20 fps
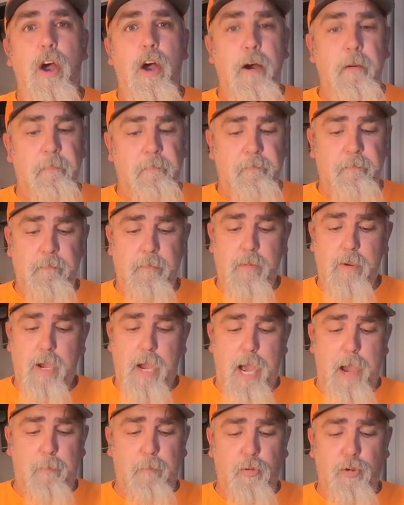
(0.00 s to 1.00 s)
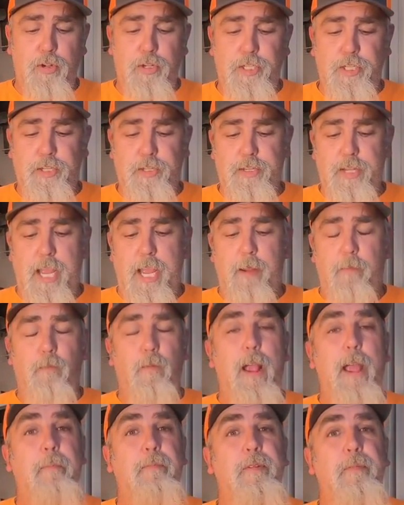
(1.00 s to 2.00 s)
Um, I'm going to just take
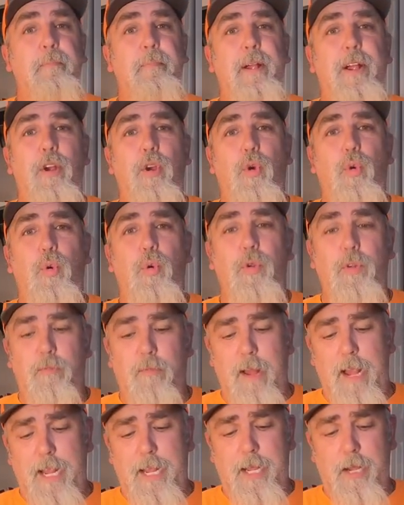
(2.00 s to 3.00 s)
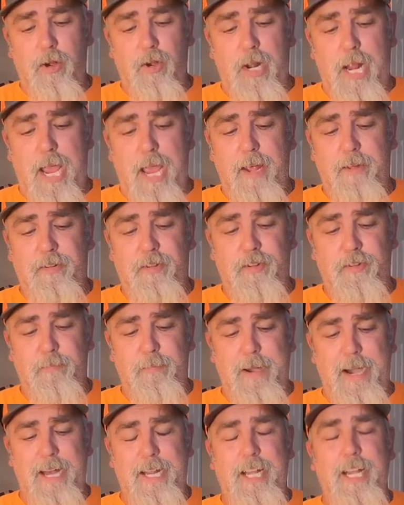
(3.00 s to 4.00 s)
wrap some paracord around here. It has a
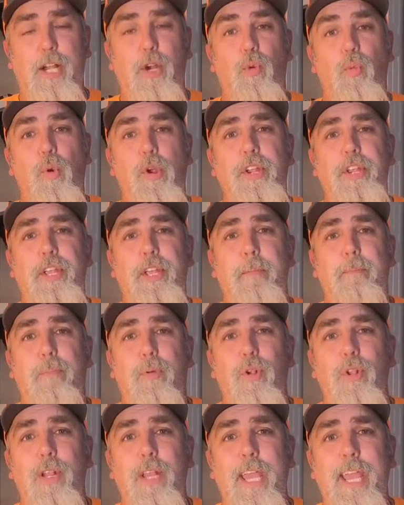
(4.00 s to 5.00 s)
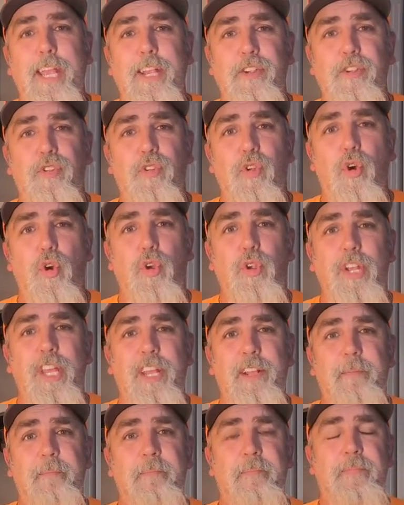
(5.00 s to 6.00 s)
spot here where you can put a lanyard on
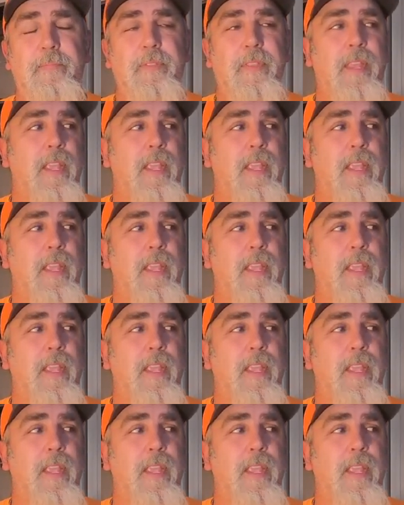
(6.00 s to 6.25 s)
it.